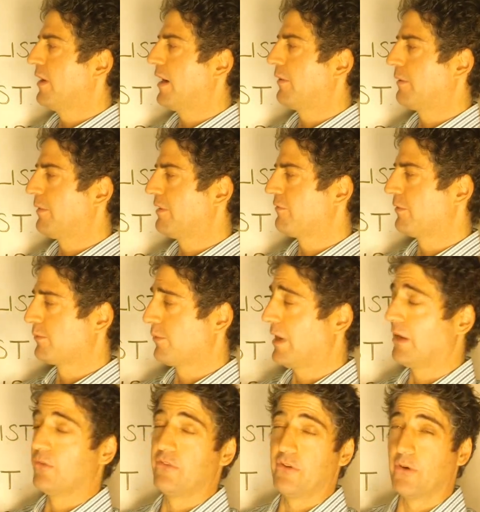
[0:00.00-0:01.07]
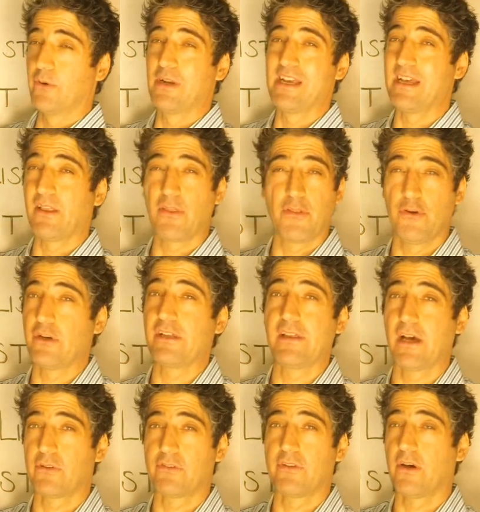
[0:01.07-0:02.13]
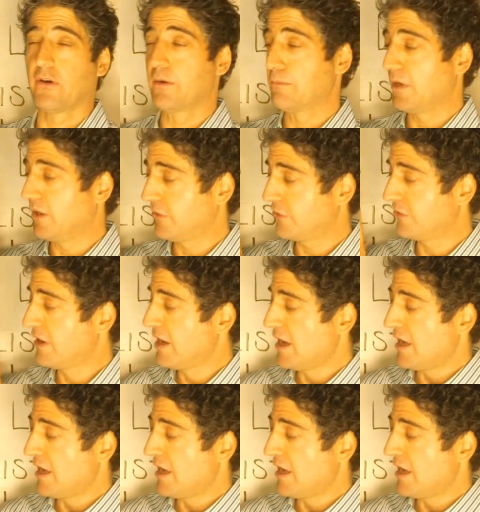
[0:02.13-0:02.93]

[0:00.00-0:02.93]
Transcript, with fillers: how I went from ground zero to hit $30,000 months.